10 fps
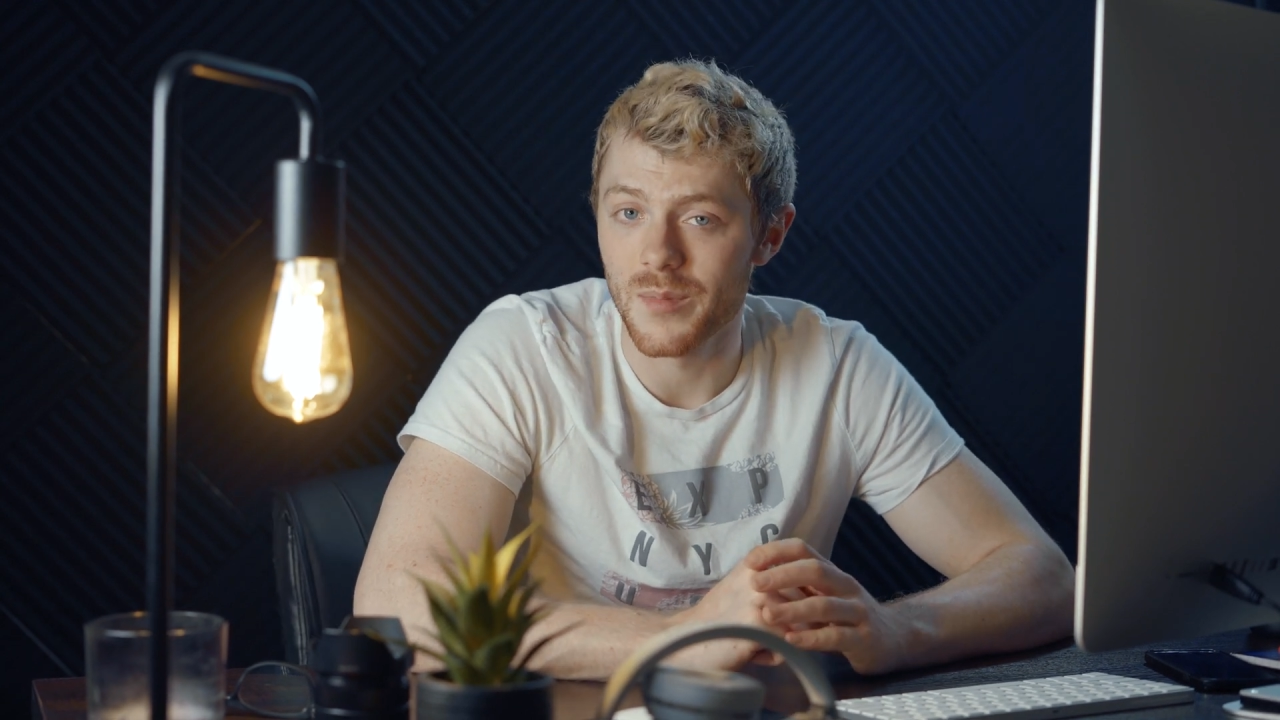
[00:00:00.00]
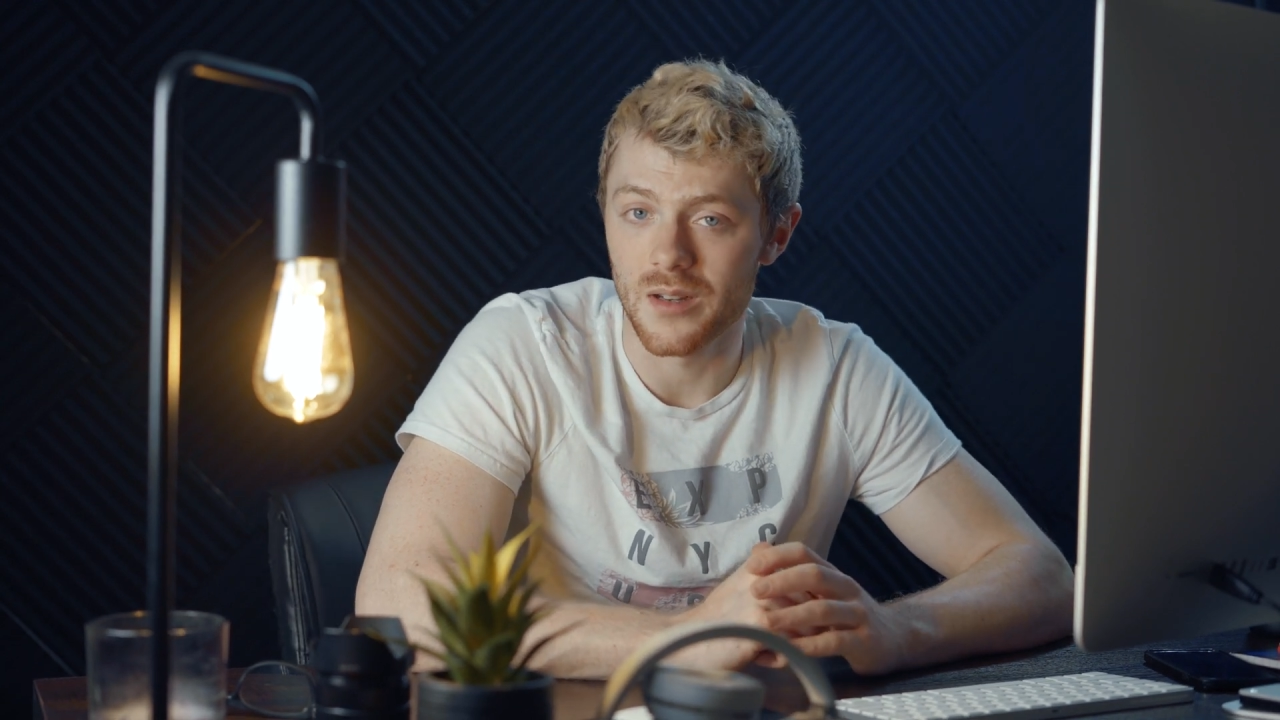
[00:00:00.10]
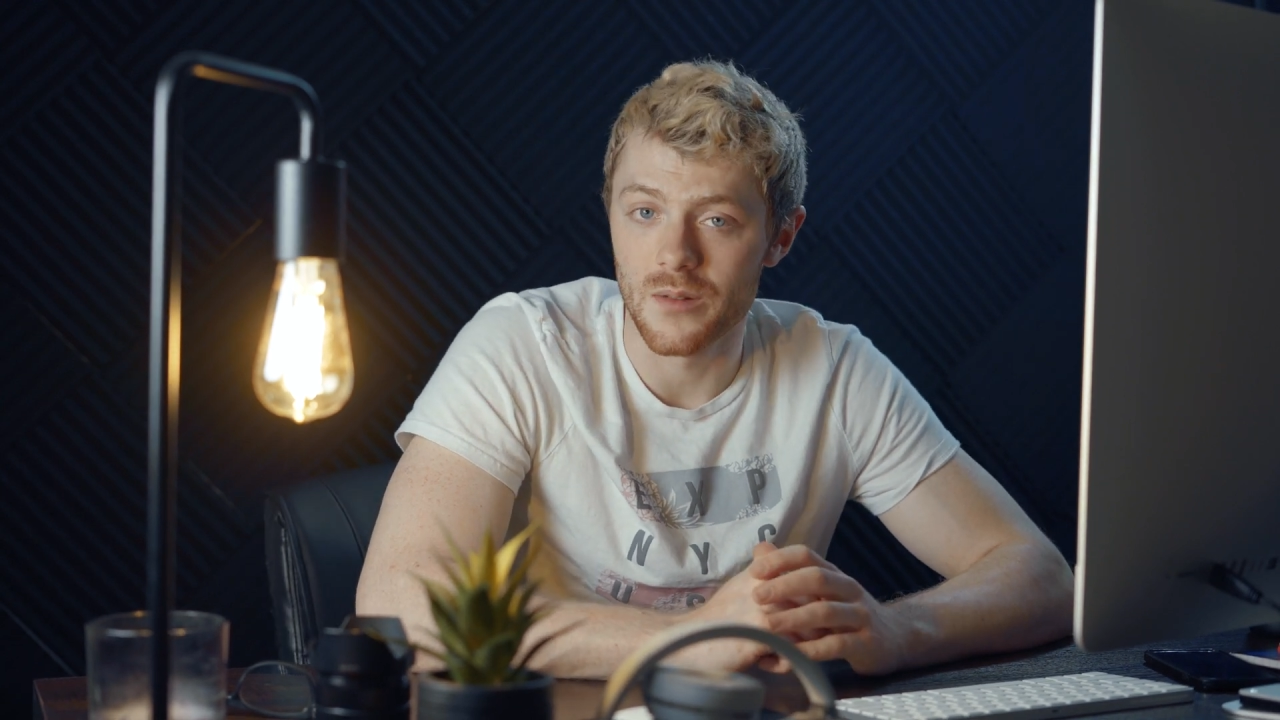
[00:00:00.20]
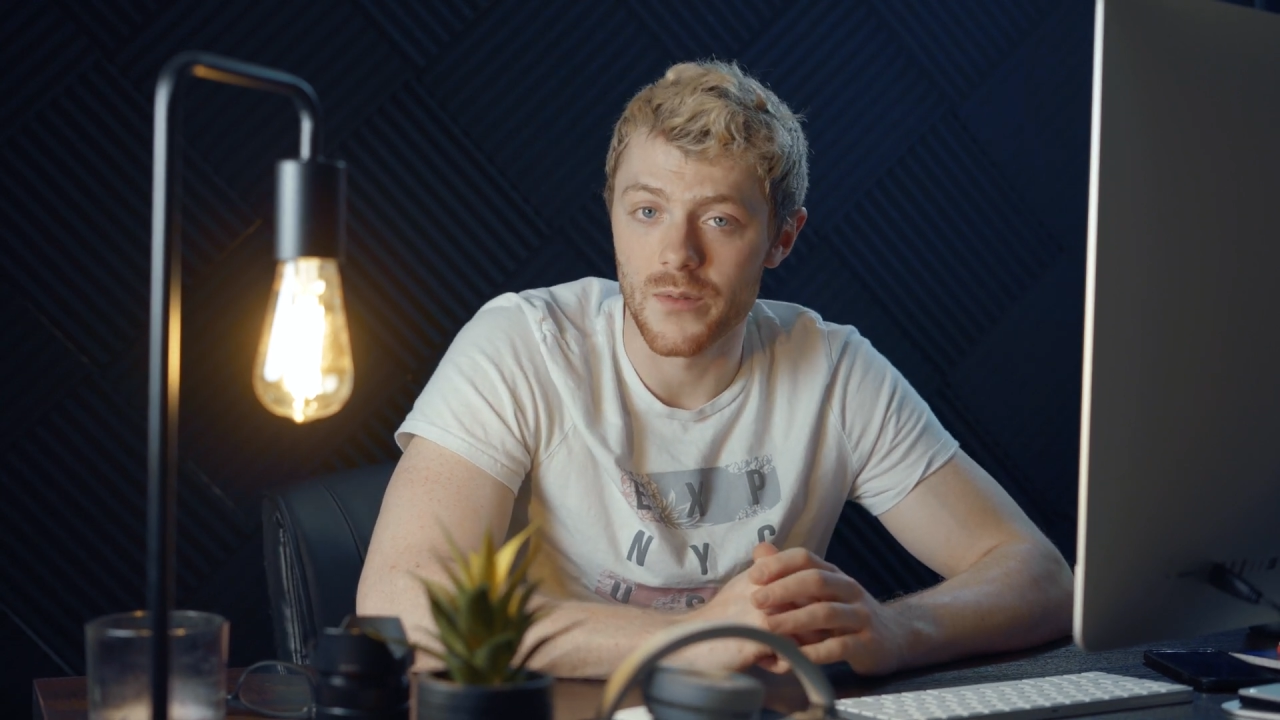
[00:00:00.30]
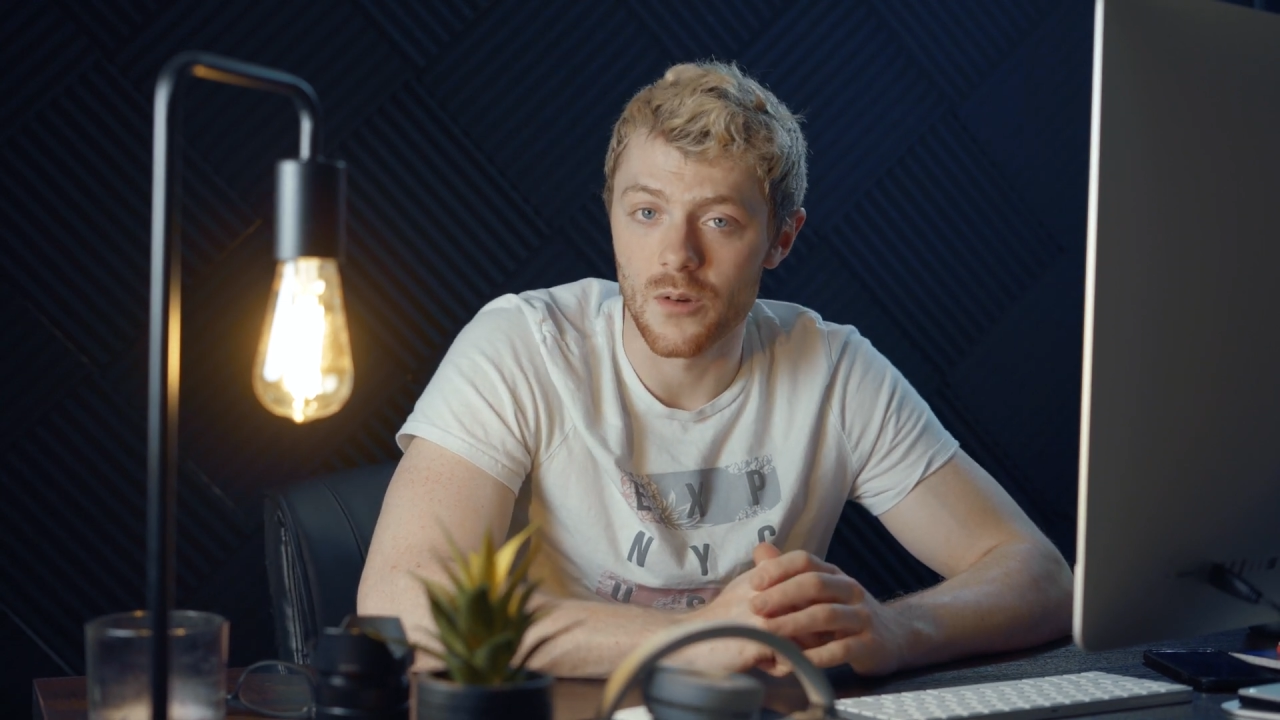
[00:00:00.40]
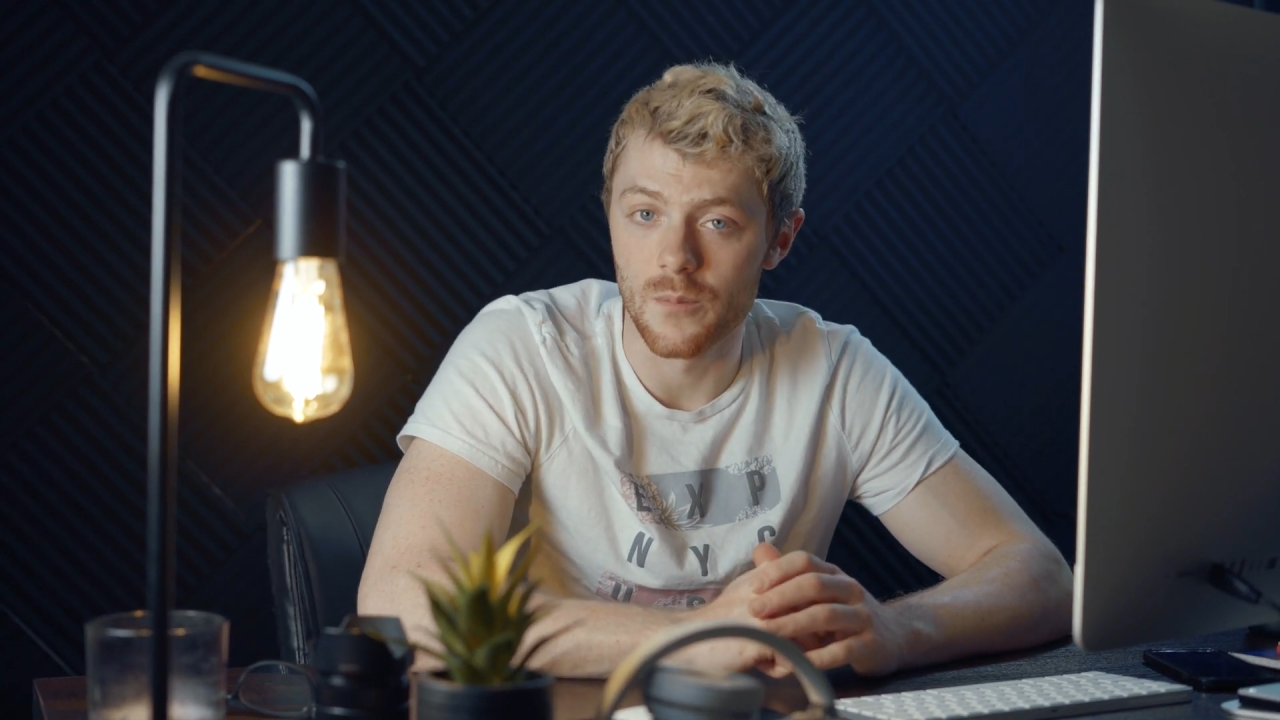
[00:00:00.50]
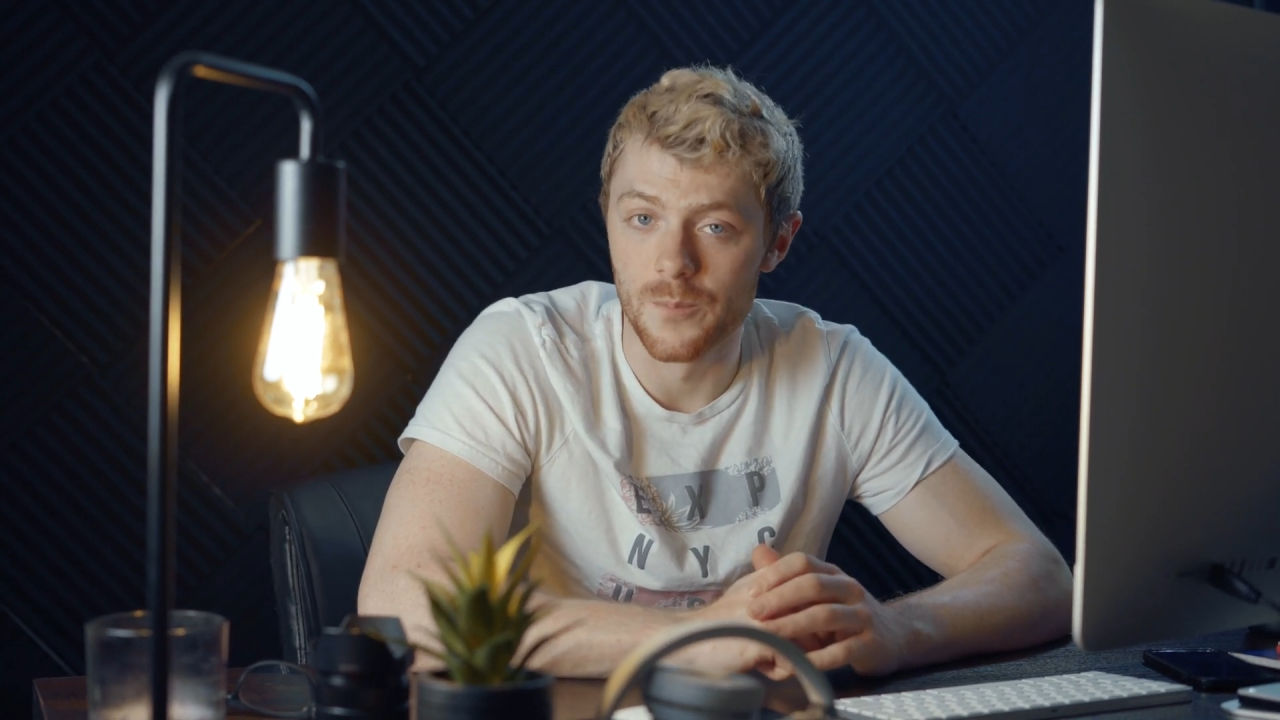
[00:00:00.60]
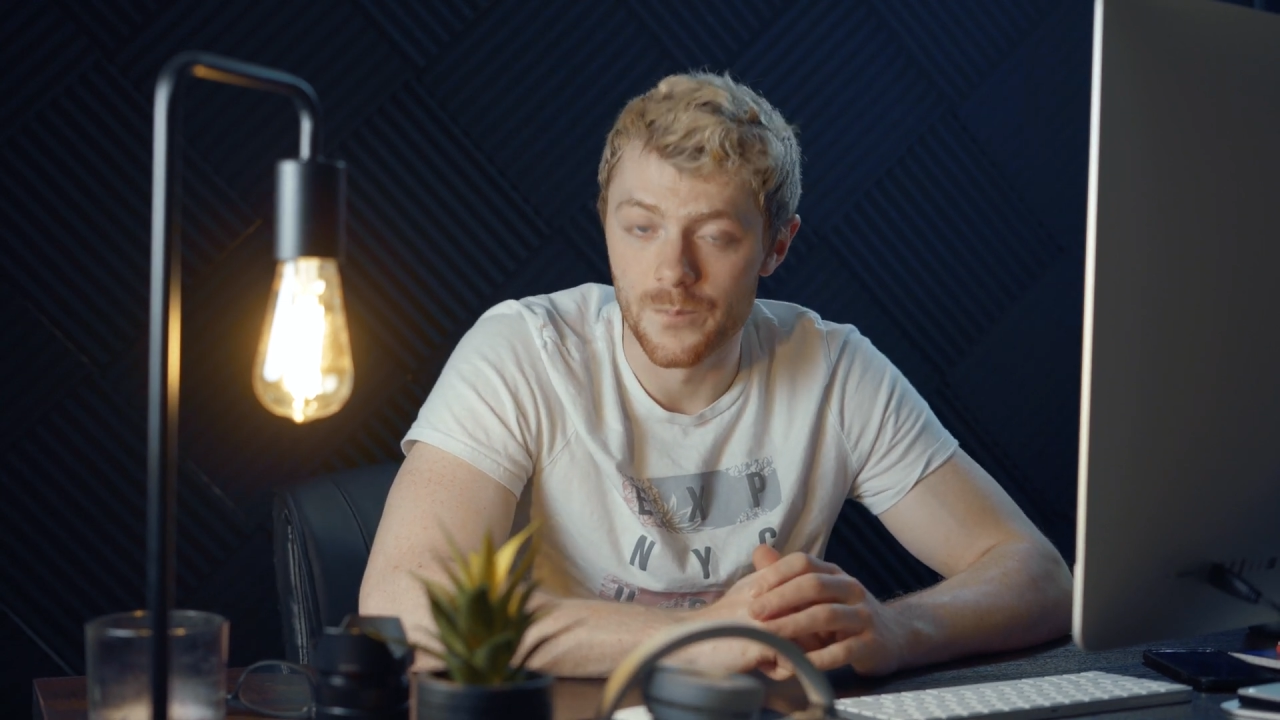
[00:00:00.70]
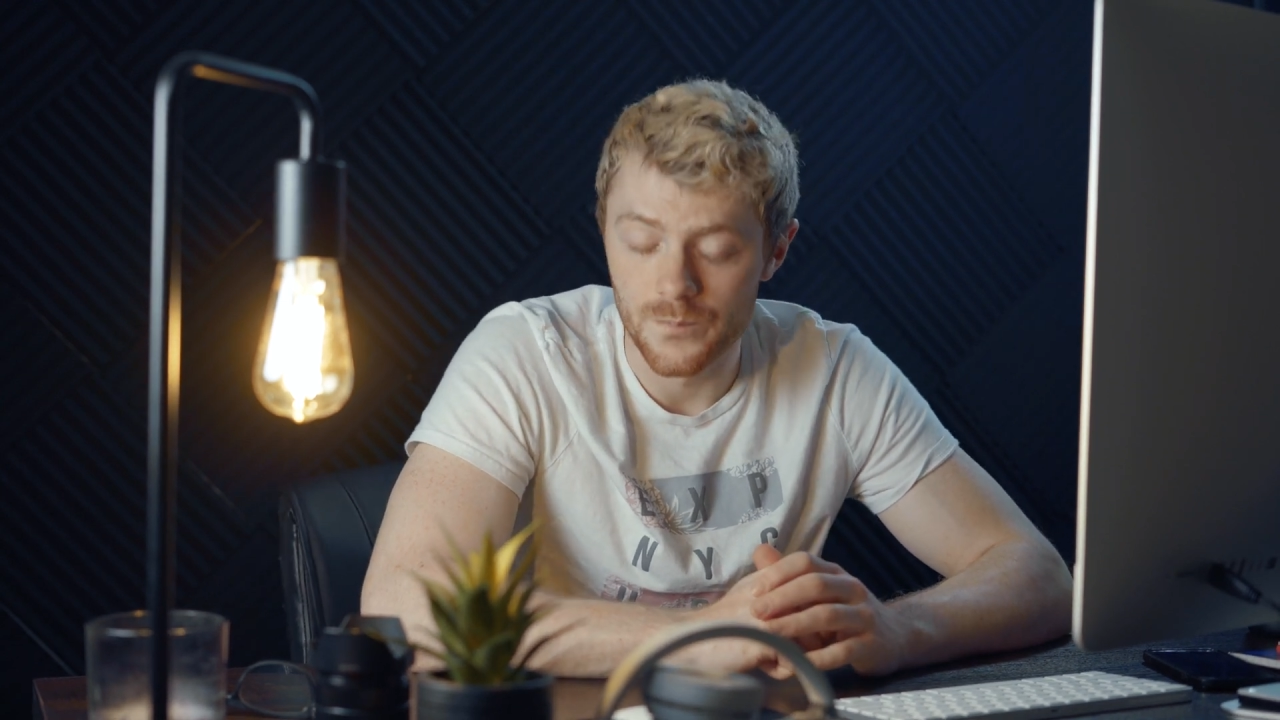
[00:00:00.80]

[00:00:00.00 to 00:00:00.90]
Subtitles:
microphone.